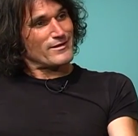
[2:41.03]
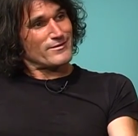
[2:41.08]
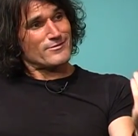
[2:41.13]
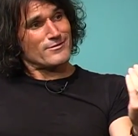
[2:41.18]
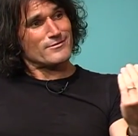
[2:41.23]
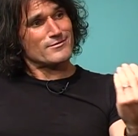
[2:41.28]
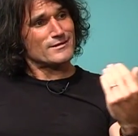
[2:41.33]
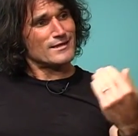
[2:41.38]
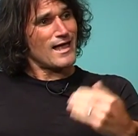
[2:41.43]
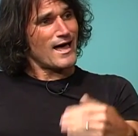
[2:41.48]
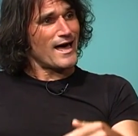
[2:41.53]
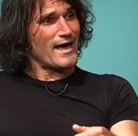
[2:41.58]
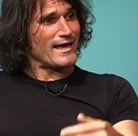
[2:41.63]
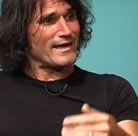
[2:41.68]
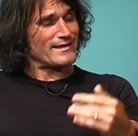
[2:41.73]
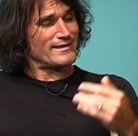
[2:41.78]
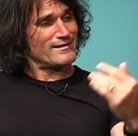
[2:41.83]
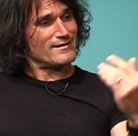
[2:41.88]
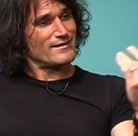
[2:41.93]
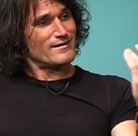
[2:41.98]
there's a
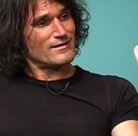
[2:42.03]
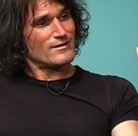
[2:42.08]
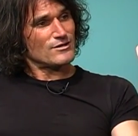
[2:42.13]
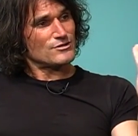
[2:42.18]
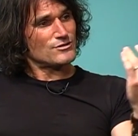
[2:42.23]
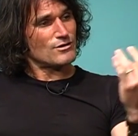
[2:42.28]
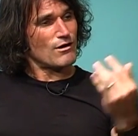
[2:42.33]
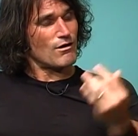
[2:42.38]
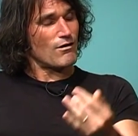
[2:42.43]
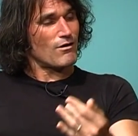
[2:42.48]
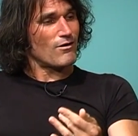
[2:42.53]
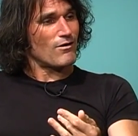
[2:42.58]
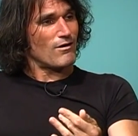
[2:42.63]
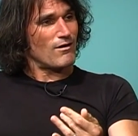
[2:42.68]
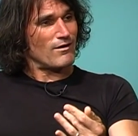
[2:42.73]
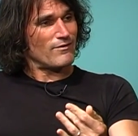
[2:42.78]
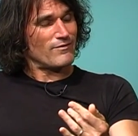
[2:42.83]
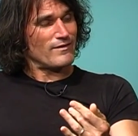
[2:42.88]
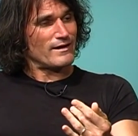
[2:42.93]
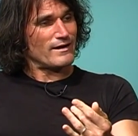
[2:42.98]
slide guitar
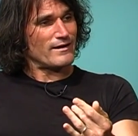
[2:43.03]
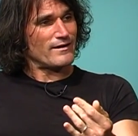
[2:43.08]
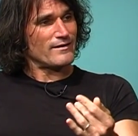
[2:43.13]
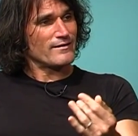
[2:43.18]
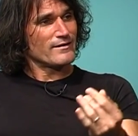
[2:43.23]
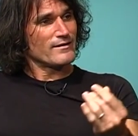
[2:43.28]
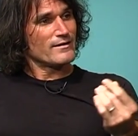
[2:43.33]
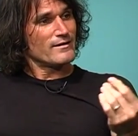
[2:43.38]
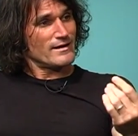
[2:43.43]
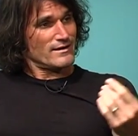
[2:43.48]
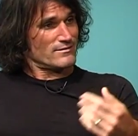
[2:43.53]
on there.